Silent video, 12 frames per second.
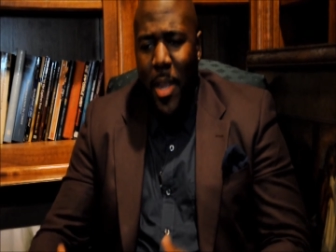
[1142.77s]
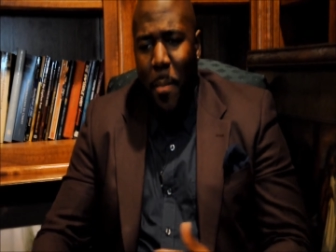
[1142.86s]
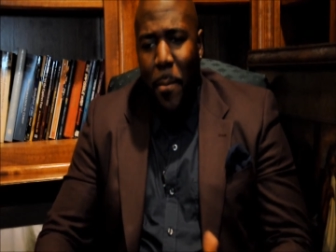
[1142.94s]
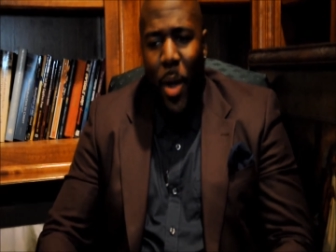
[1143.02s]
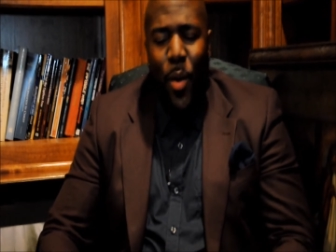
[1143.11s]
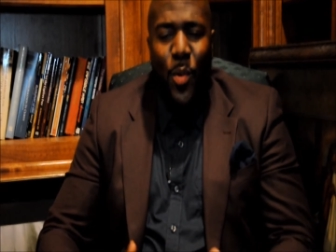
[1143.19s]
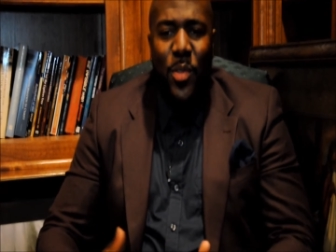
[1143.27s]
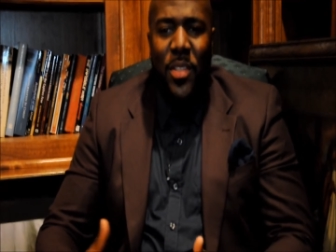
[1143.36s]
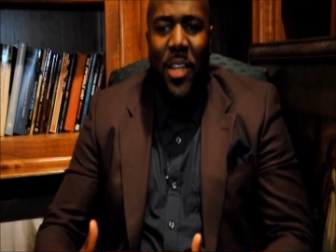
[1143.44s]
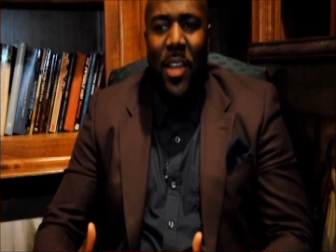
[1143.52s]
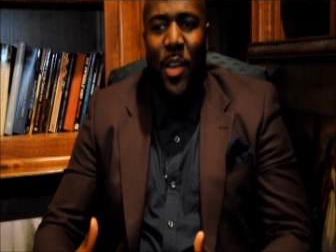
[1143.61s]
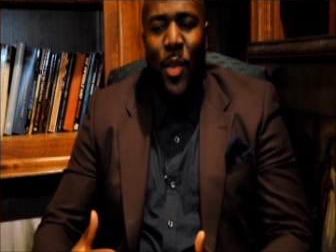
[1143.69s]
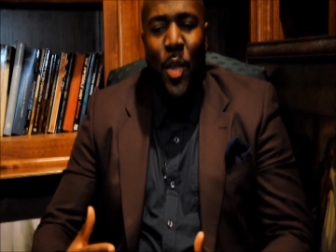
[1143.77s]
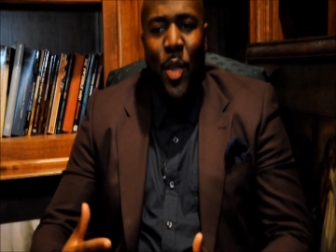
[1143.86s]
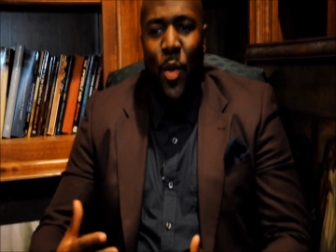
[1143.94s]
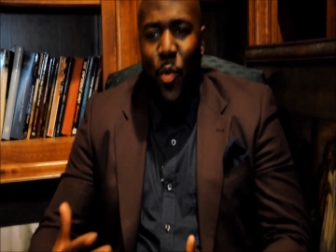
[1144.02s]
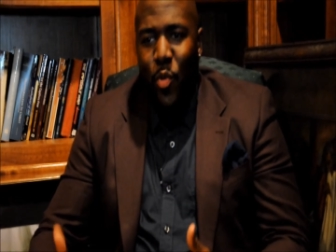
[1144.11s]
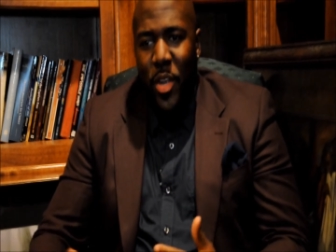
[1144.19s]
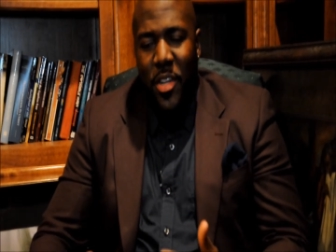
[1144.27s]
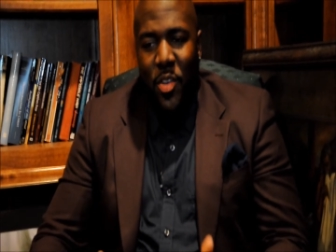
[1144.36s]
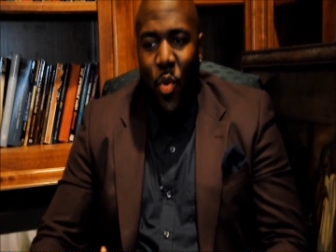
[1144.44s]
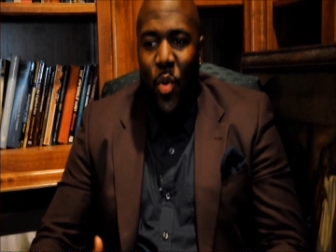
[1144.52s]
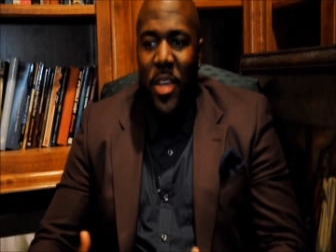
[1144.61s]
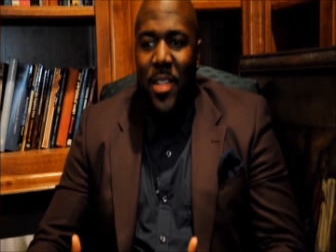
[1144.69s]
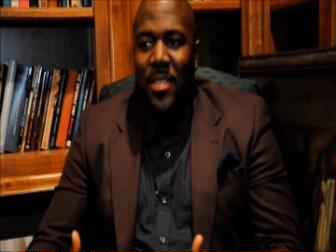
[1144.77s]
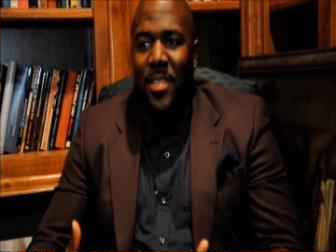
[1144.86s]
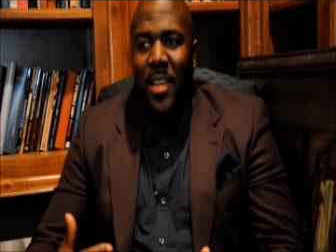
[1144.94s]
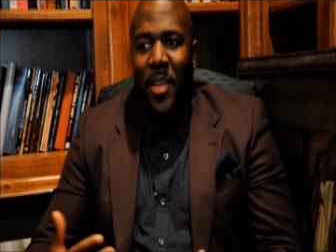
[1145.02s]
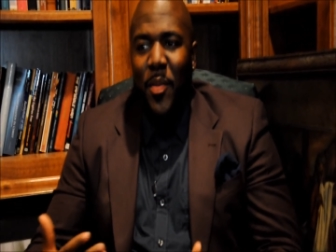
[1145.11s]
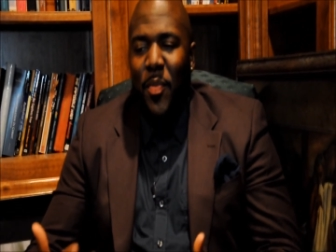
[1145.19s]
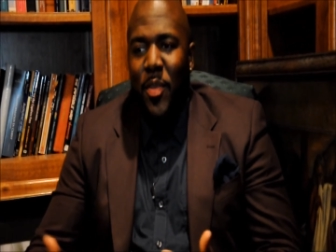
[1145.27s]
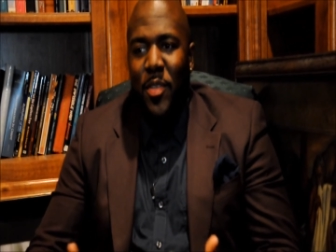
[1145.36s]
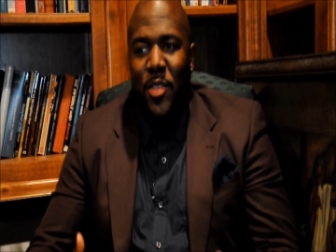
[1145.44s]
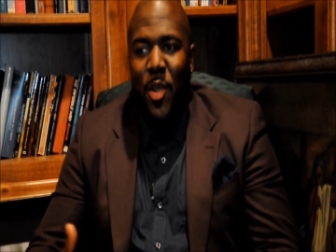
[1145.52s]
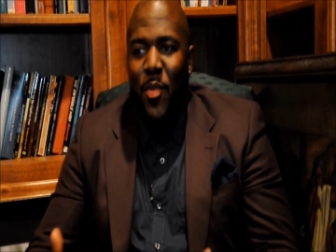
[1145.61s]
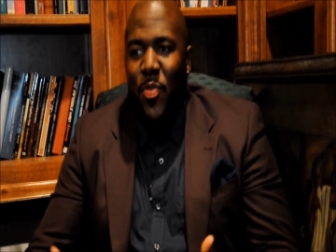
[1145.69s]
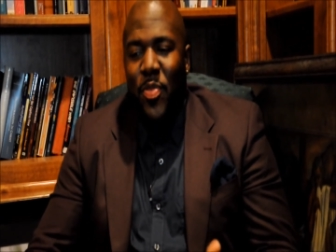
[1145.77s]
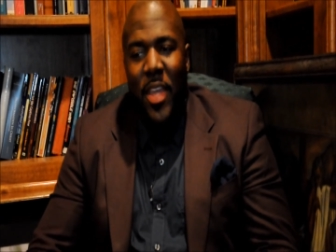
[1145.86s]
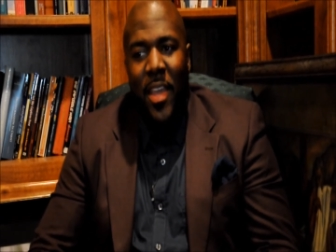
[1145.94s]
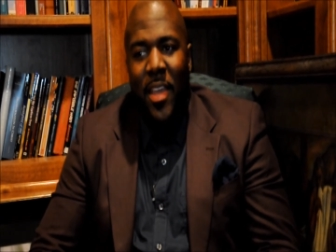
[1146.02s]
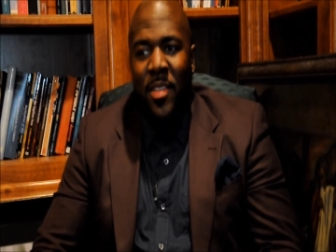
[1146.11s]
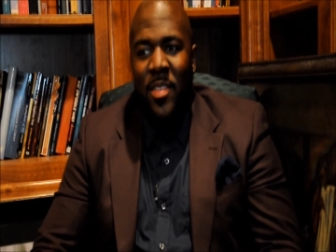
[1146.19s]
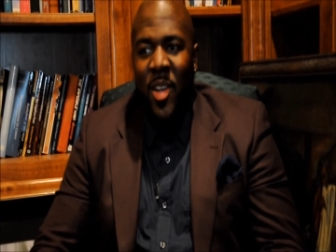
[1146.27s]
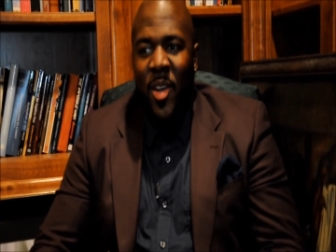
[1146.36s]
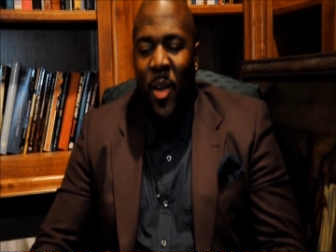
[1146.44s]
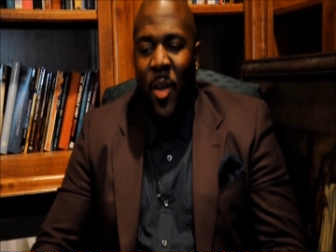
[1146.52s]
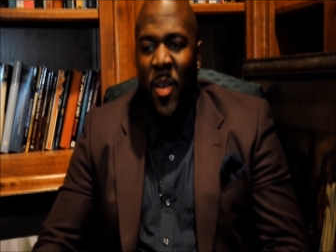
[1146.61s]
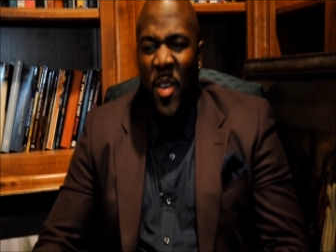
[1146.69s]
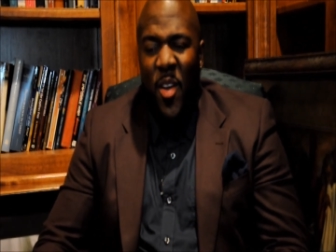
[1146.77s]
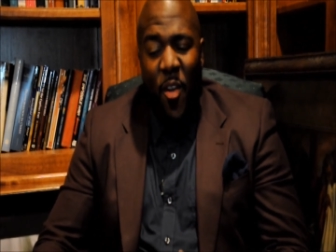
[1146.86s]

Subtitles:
getting posts and retweets and certain things of